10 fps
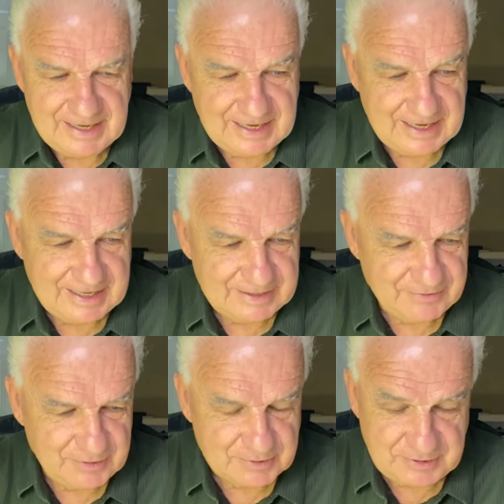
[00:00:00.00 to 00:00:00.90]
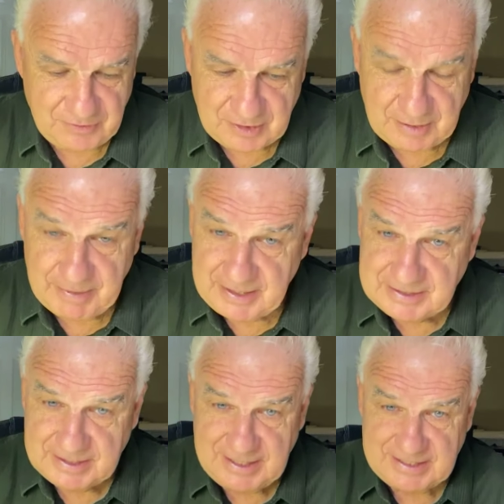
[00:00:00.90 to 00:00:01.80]
Uh, for those of you committed
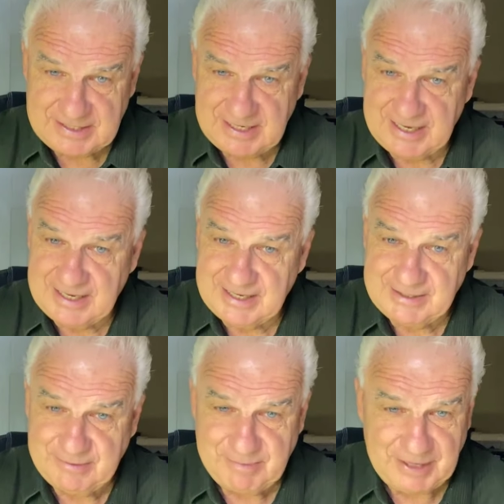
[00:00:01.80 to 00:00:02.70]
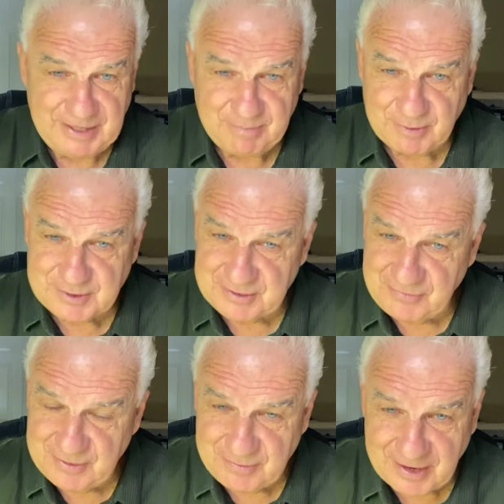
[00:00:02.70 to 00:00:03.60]
to this, uh, many, most of
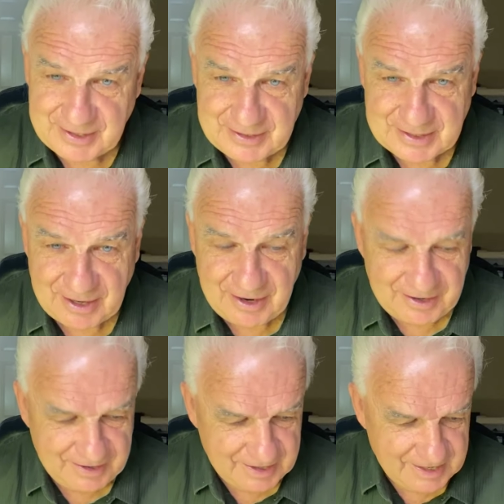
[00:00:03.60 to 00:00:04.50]
you are,